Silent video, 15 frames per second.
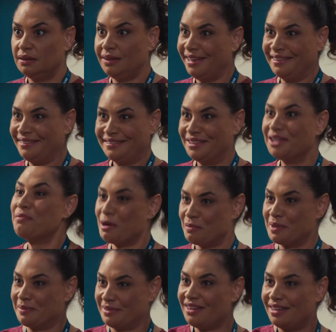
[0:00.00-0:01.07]
yeah, no
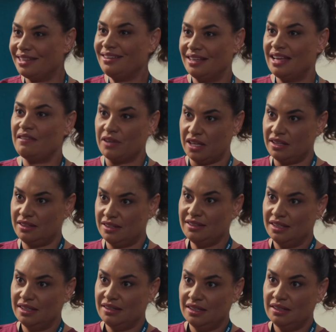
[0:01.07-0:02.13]
problem. I can cover.
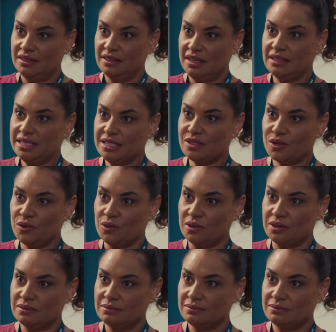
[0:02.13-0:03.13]
Thank you. And let's talk